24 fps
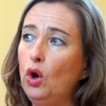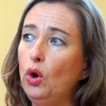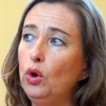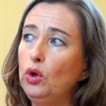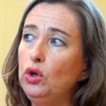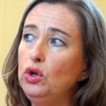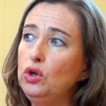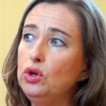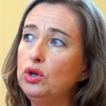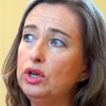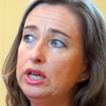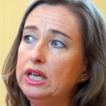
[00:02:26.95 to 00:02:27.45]

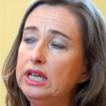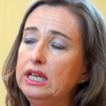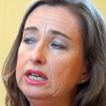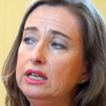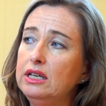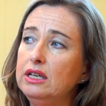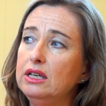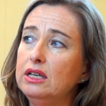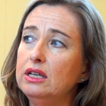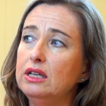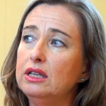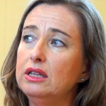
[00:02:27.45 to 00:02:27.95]

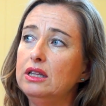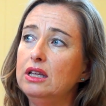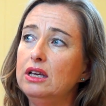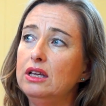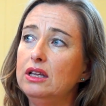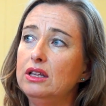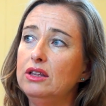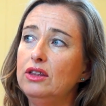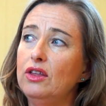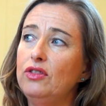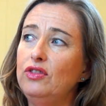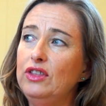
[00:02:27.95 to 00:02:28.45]

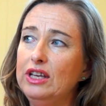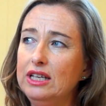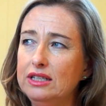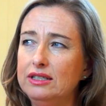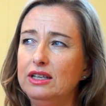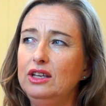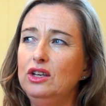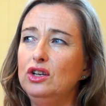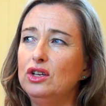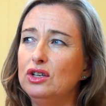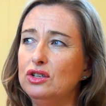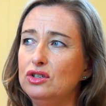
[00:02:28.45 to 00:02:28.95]
The things
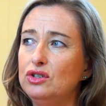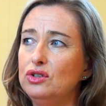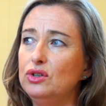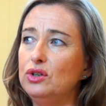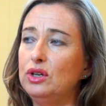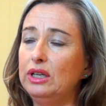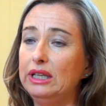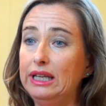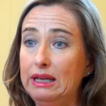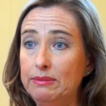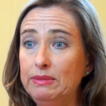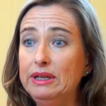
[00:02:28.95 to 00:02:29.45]
that you can do to
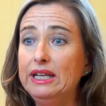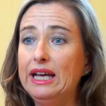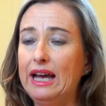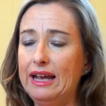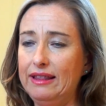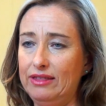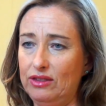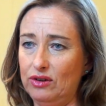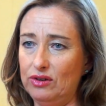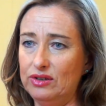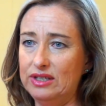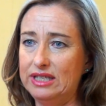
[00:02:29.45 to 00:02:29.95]

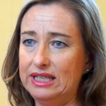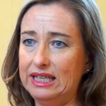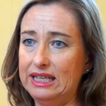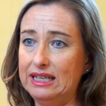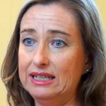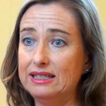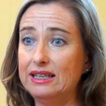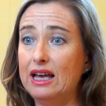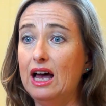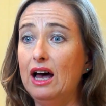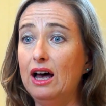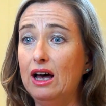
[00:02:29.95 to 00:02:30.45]
eliminate those
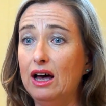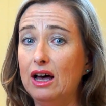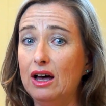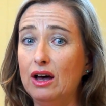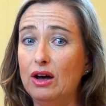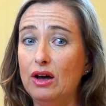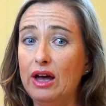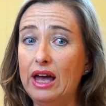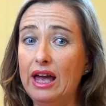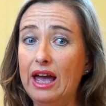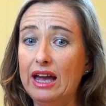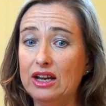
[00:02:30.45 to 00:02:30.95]
things
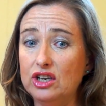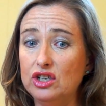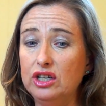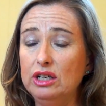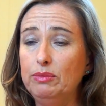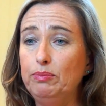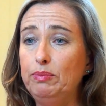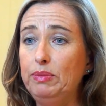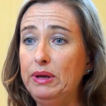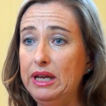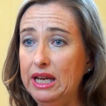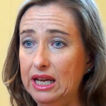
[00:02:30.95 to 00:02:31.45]
are actually
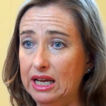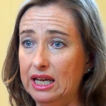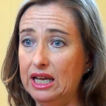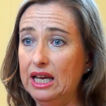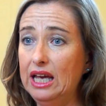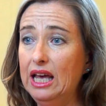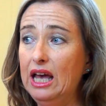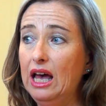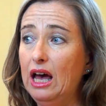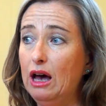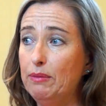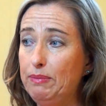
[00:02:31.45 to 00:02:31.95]
pick
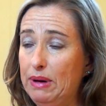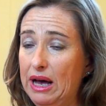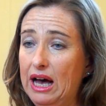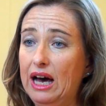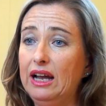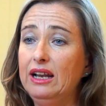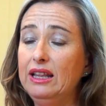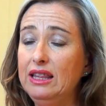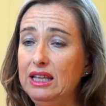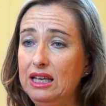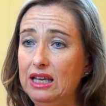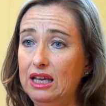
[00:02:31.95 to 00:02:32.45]
a
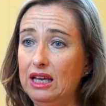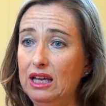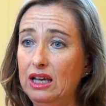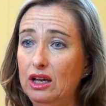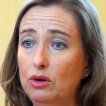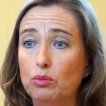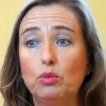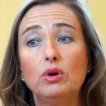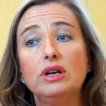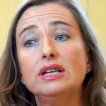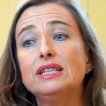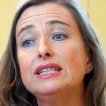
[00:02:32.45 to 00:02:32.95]
part of the year
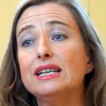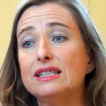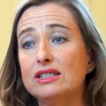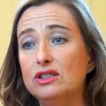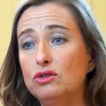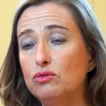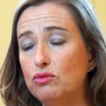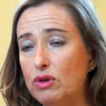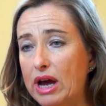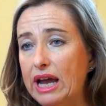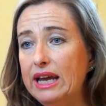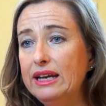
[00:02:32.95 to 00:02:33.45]
where it
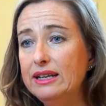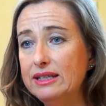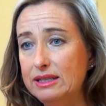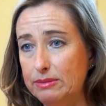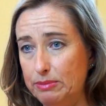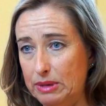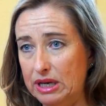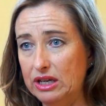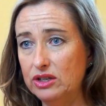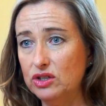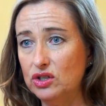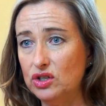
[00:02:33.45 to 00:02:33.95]
doesn't rain as
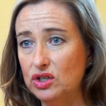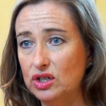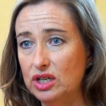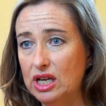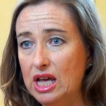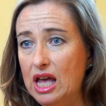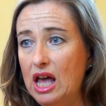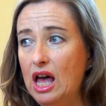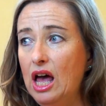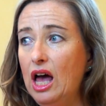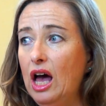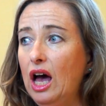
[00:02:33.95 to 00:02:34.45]
much.
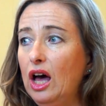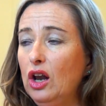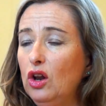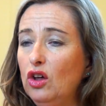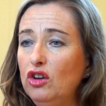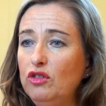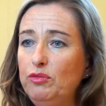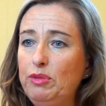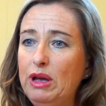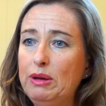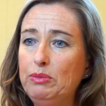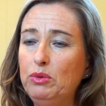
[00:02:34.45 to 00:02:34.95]
A lot
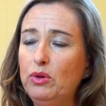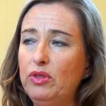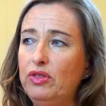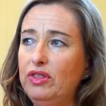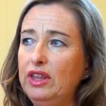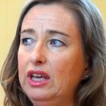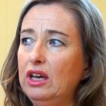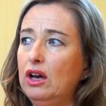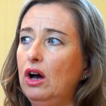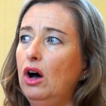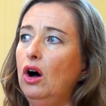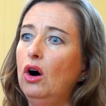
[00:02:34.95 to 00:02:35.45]
of people
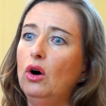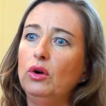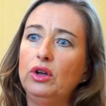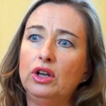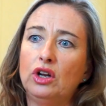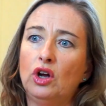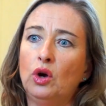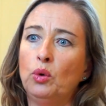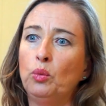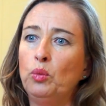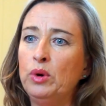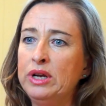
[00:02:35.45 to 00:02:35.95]
think,
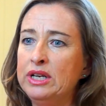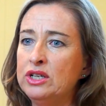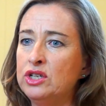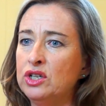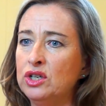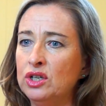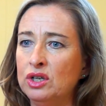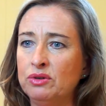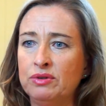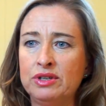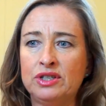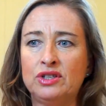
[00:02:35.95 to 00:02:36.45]

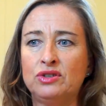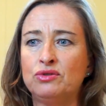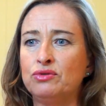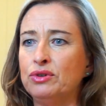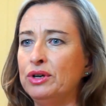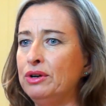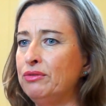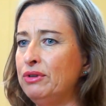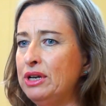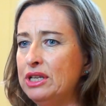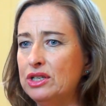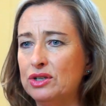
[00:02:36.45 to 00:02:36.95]
winter, it's
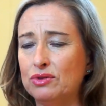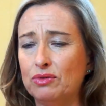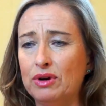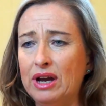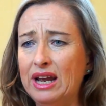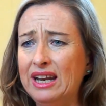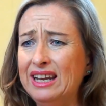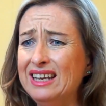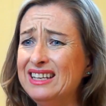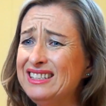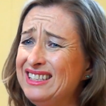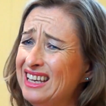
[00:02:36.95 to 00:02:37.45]
dreary, it's
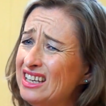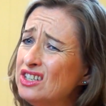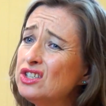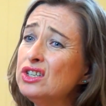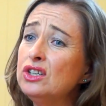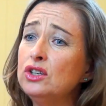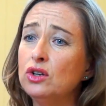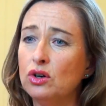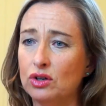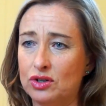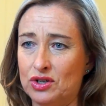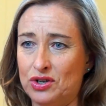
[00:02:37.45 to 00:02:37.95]
raining. It's
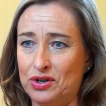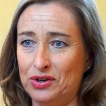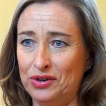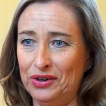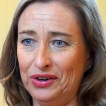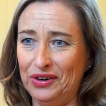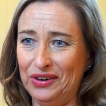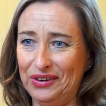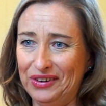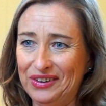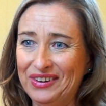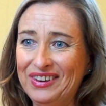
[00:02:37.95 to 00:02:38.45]
actually not
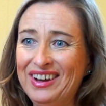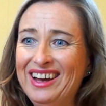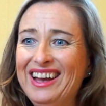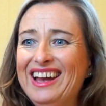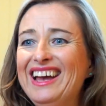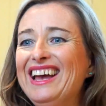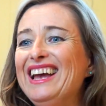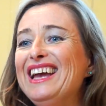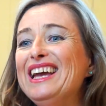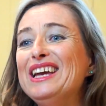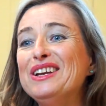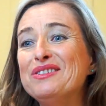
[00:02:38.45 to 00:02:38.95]
true.
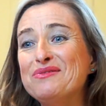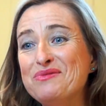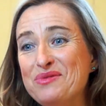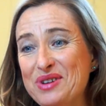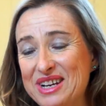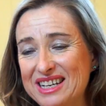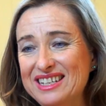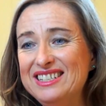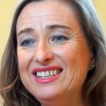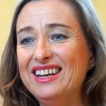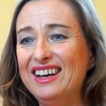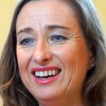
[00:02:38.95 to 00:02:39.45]
In
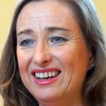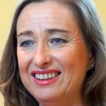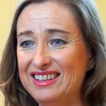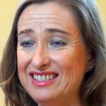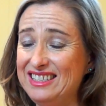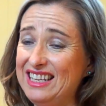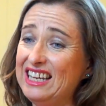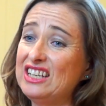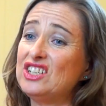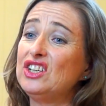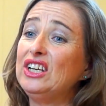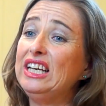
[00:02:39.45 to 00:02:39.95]
winter,
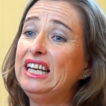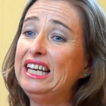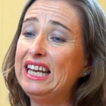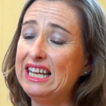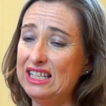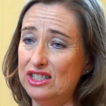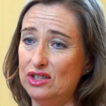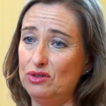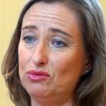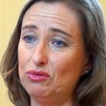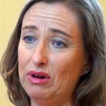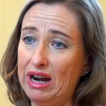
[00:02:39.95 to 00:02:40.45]
there's actually
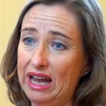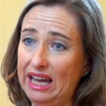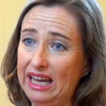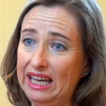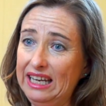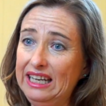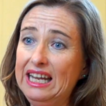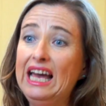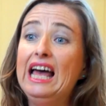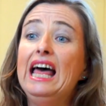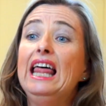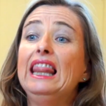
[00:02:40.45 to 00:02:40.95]
less
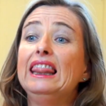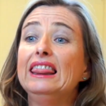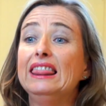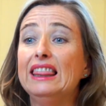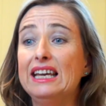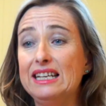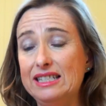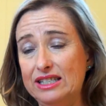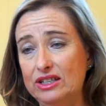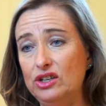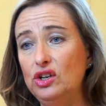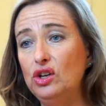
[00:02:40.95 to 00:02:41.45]
rain,
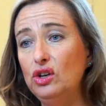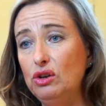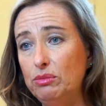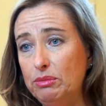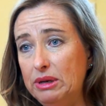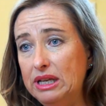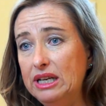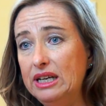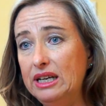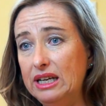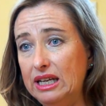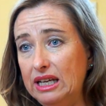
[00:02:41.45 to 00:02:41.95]
less
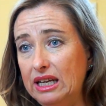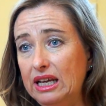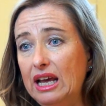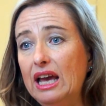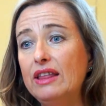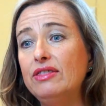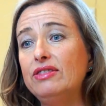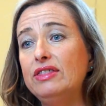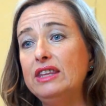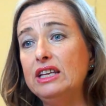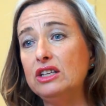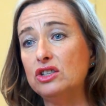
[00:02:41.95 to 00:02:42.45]
humidity,
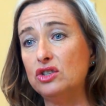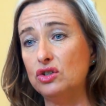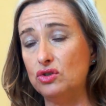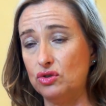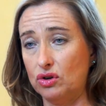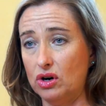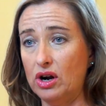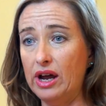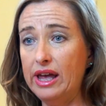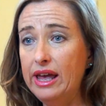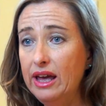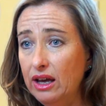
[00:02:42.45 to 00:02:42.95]
and things
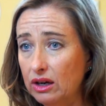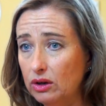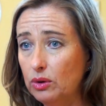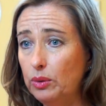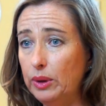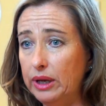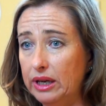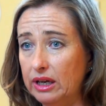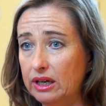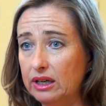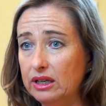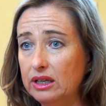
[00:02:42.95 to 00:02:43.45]
dry out
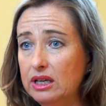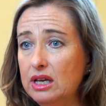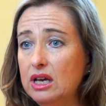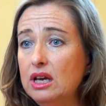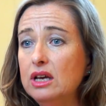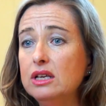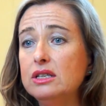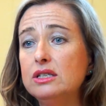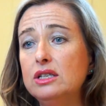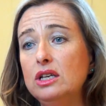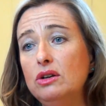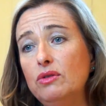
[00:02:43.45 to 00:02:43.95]
quicker.
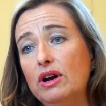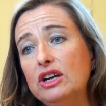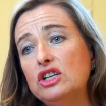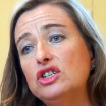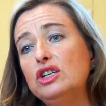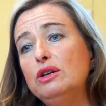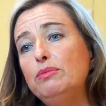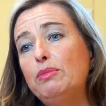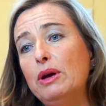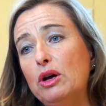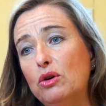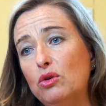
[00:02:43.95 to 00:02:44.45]
So you're
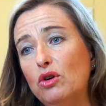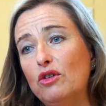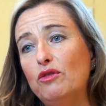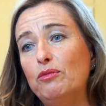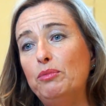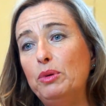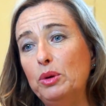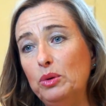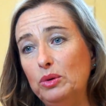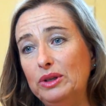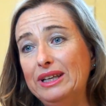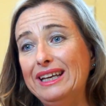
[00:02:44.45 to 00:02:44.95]
actually better off
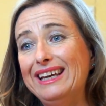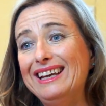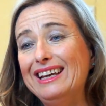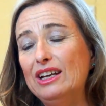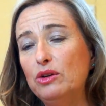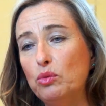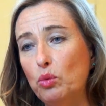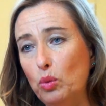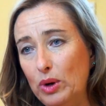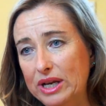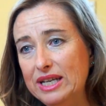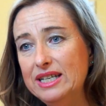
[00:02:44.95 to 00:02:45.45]
building
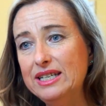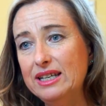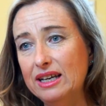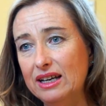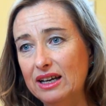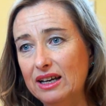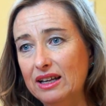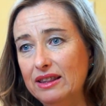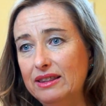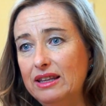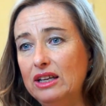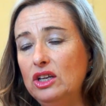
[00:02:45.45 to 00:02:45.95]
in
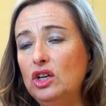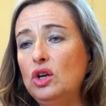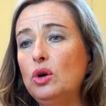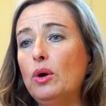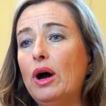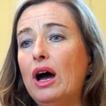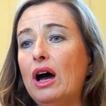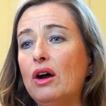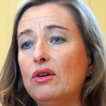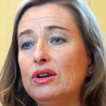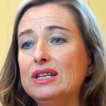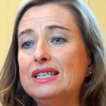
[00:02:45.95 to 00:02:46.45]
winter than you
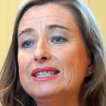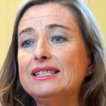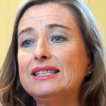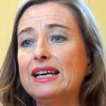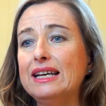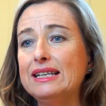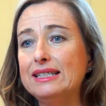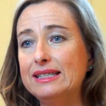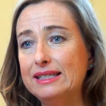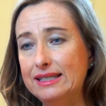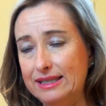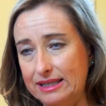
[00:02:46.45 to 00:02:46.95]
are in,
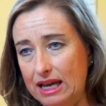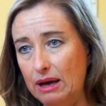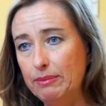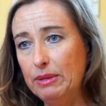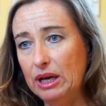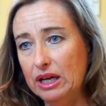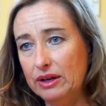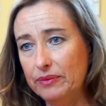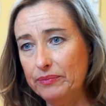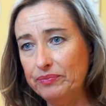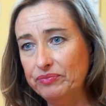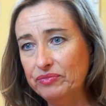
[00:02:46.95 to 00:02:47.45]
say,
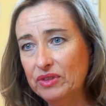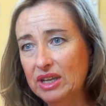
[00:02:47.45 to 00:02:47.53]
summer.